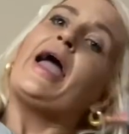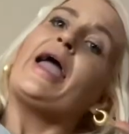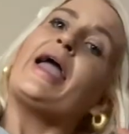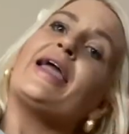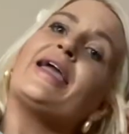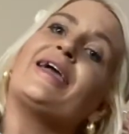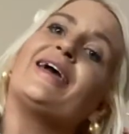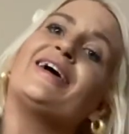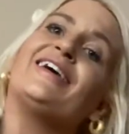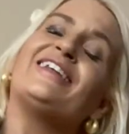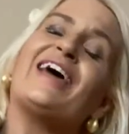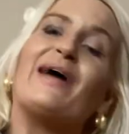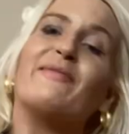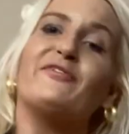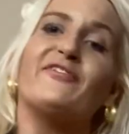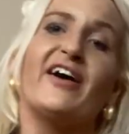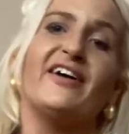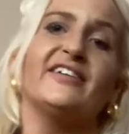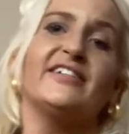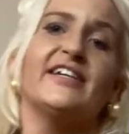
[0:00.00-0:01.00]
And happy
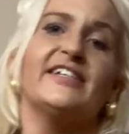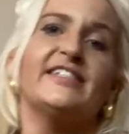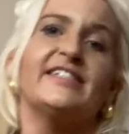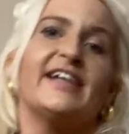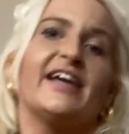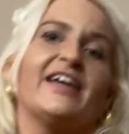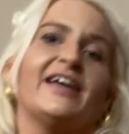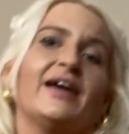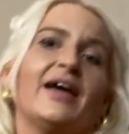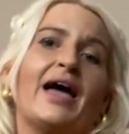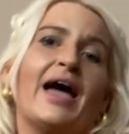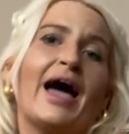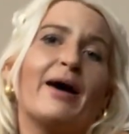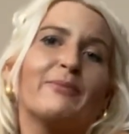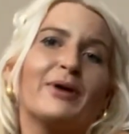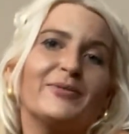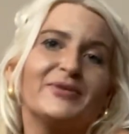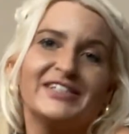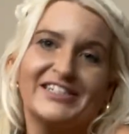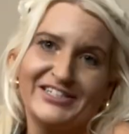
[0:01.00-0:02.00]
Valentine's Day.
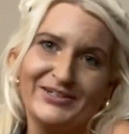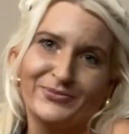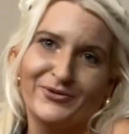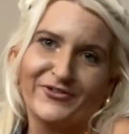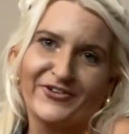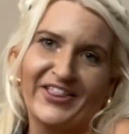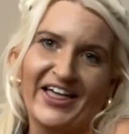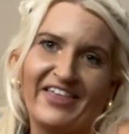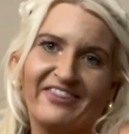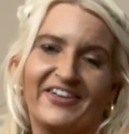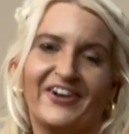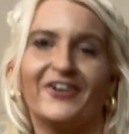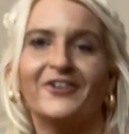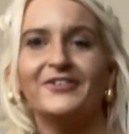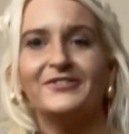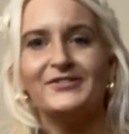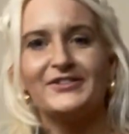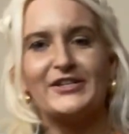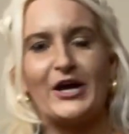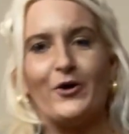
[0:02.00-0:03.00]
Probably see you before that though.
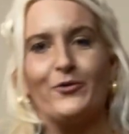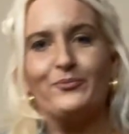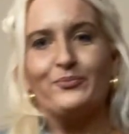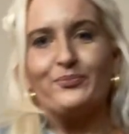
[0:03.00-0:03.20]
So